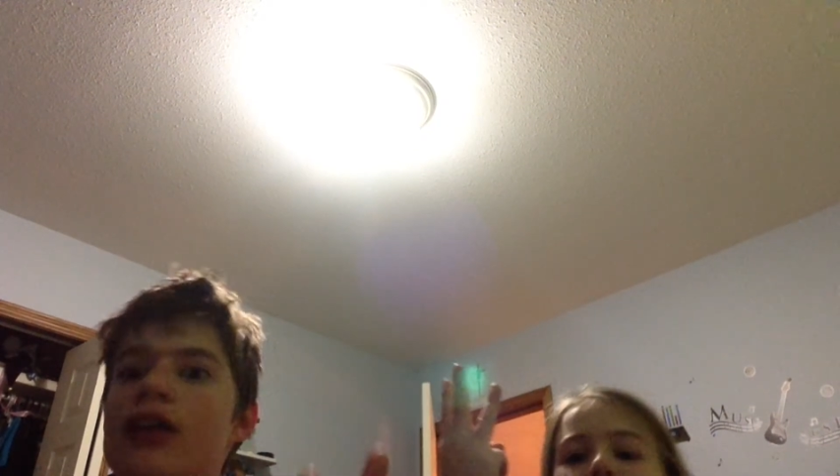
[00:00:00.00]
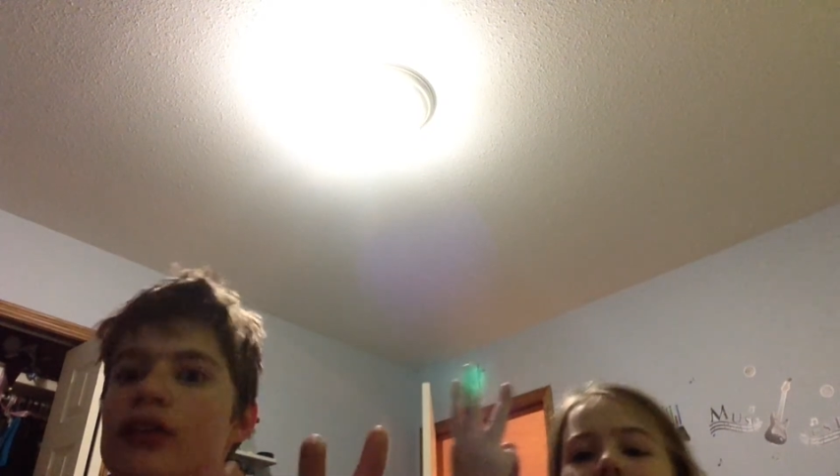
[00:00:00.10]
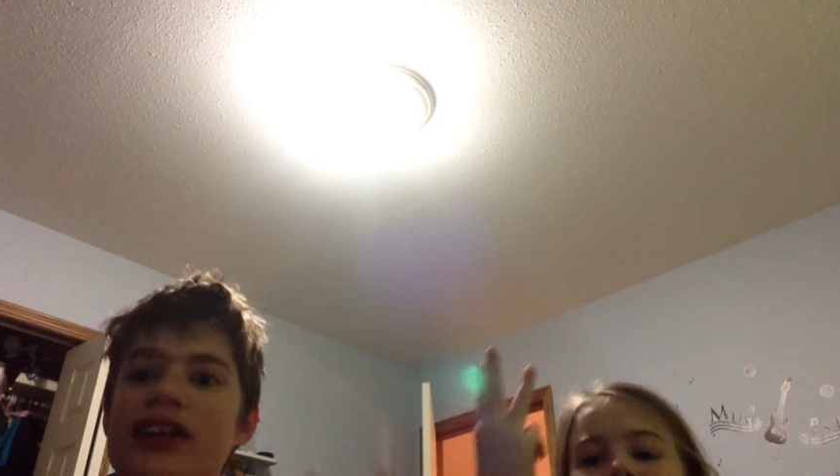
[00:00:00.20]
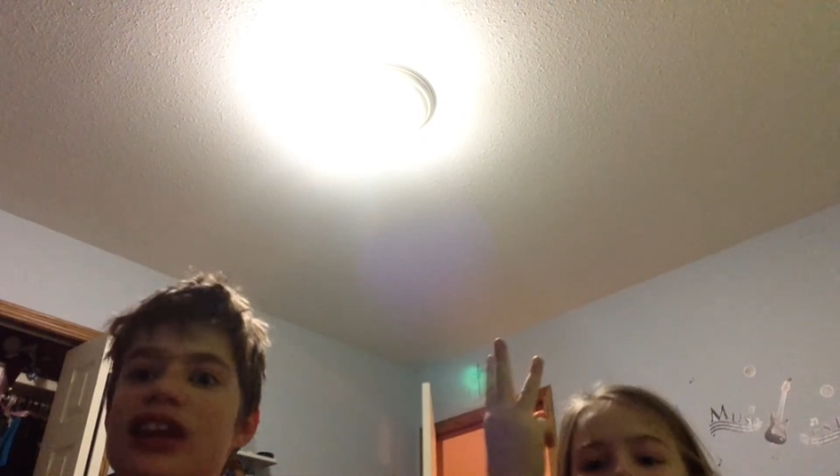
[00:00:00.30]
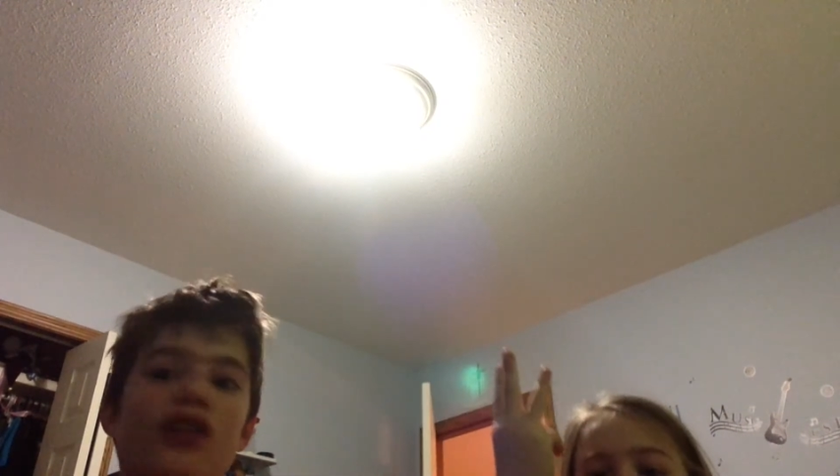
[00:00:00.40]

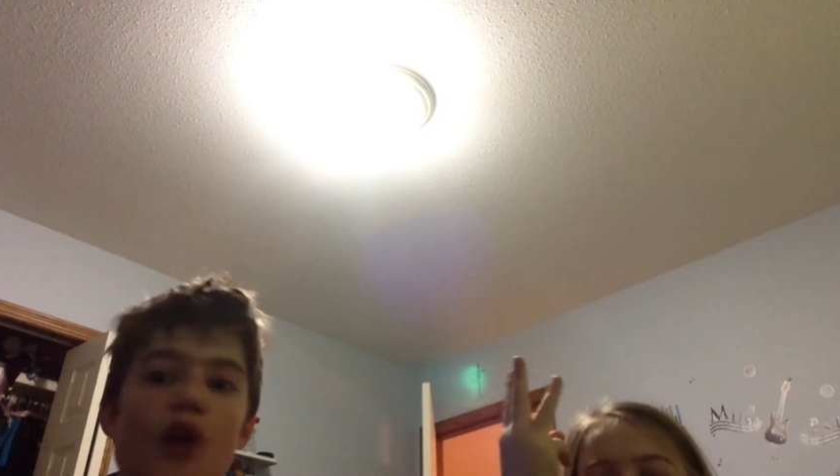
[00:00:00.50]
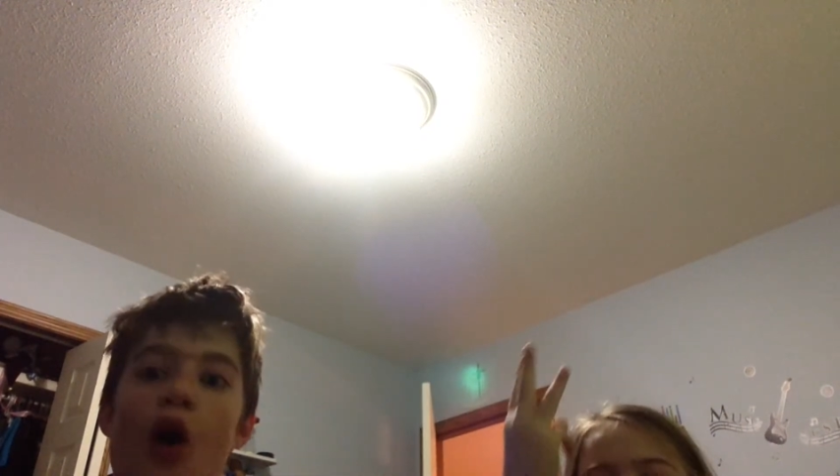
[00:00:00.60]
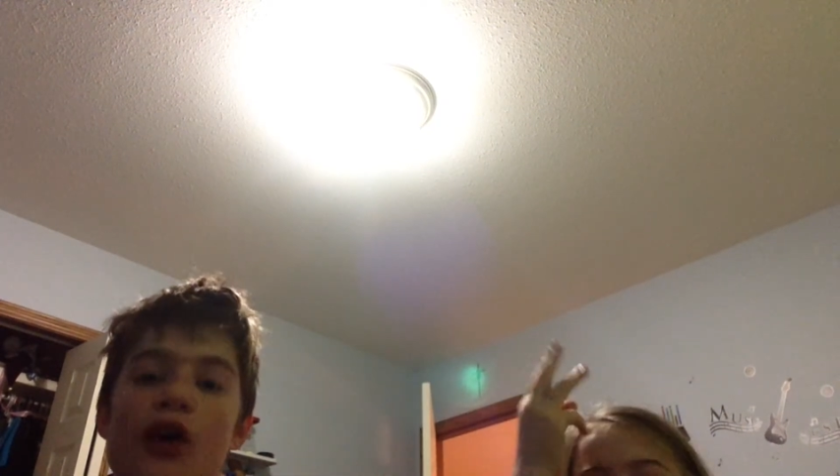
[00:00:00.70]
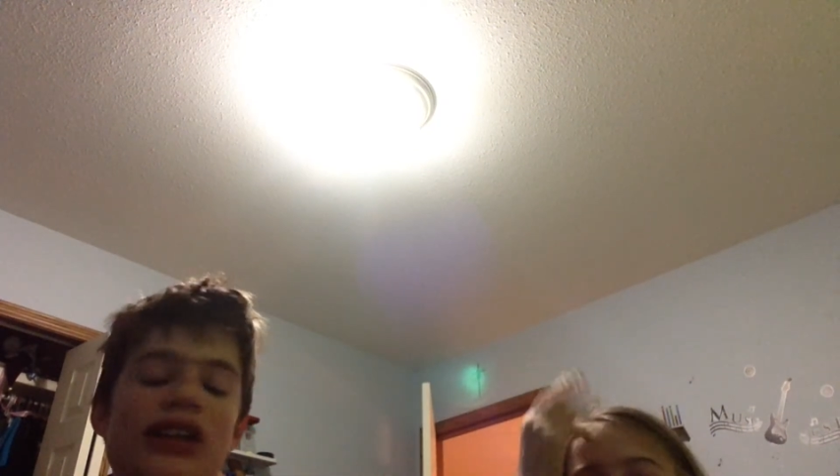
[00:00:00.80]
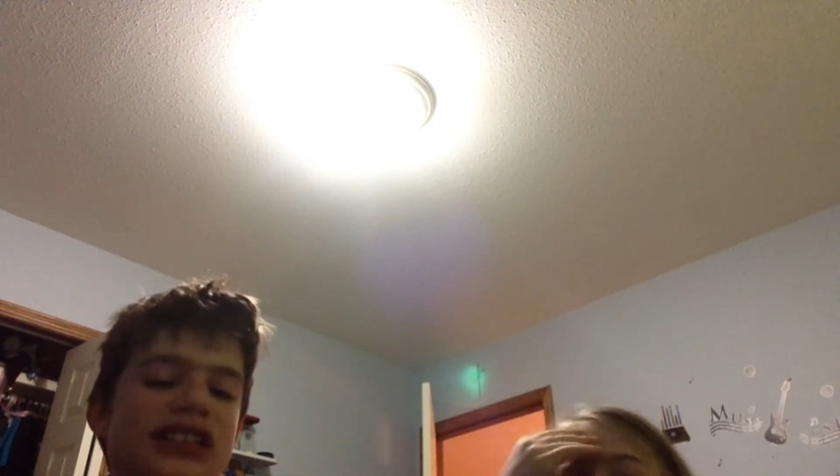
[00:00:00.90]
Like, that's
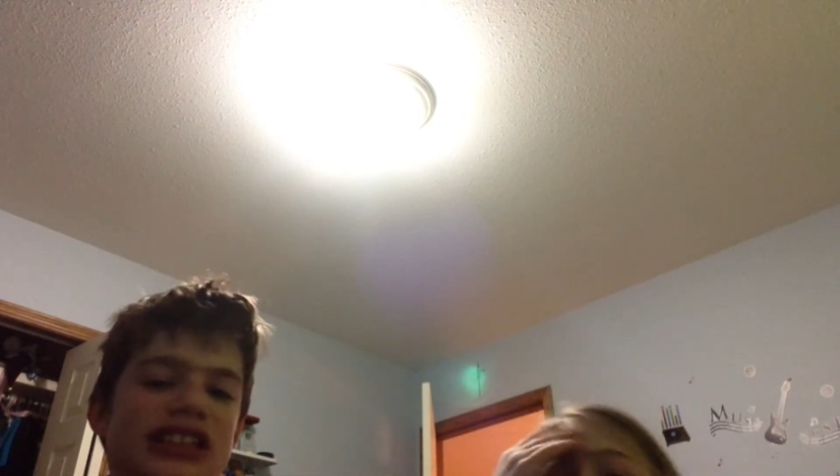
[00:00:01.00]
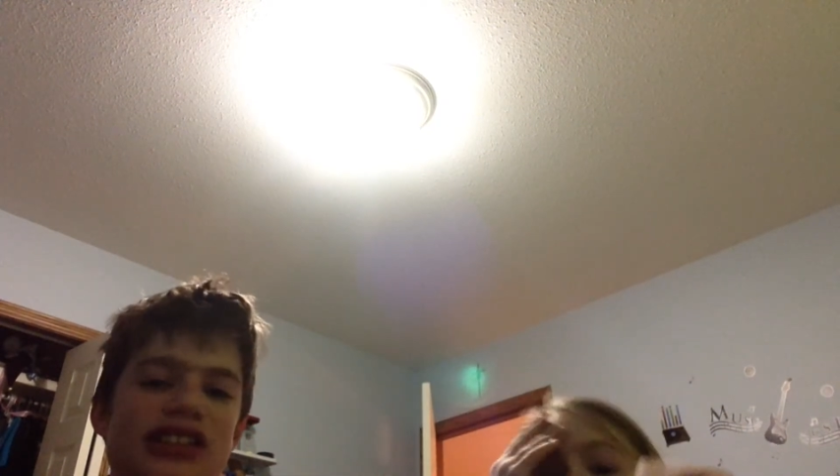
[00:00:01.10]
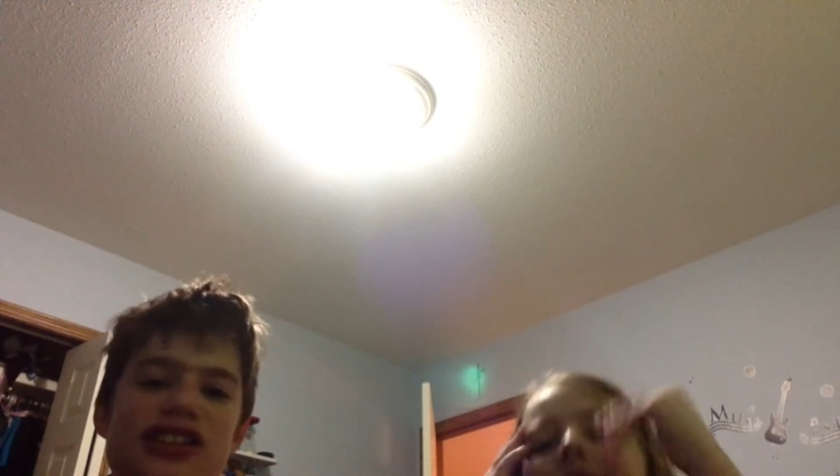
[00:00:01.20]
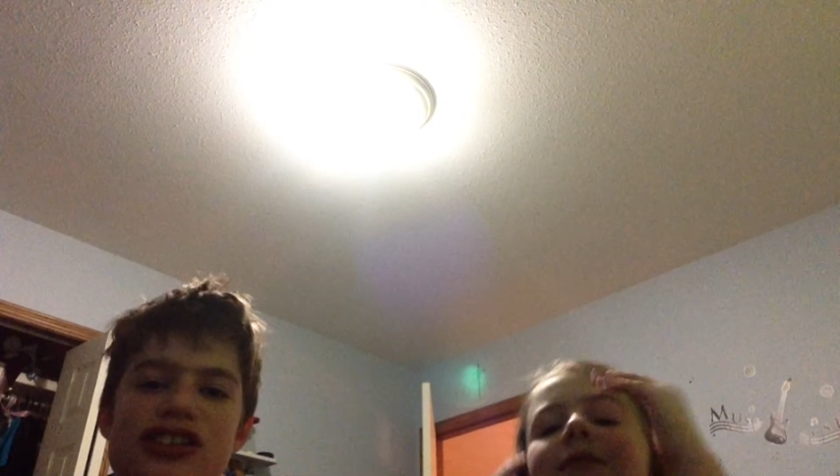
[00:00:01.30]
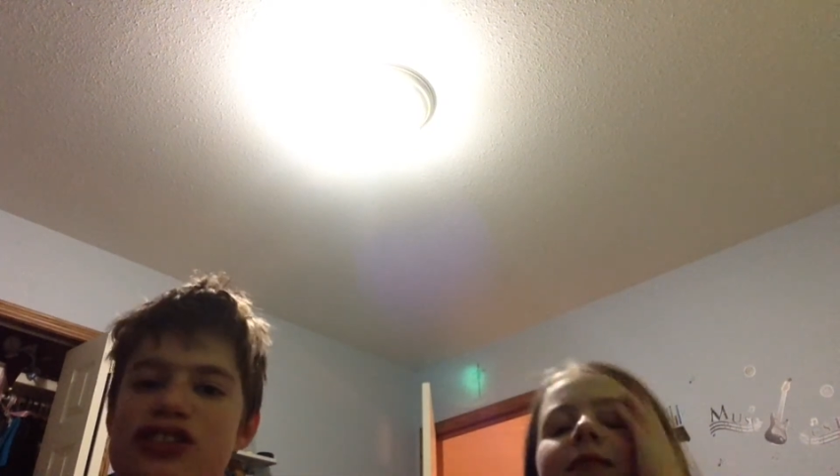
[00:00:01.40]
all you
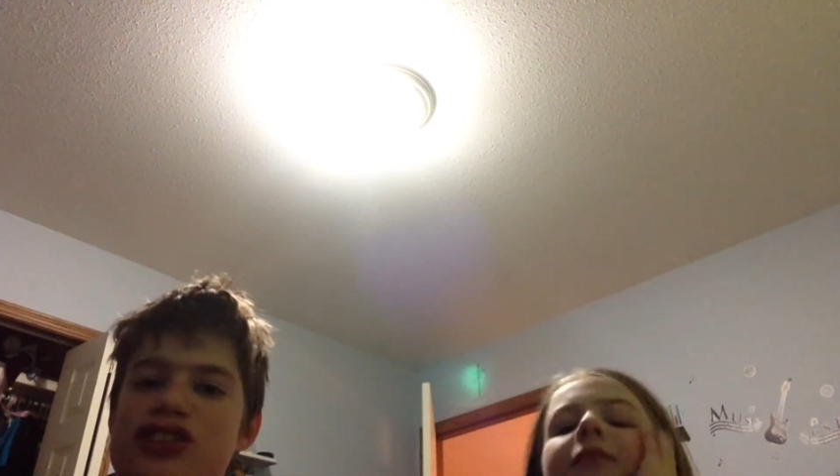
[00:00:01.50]
need to just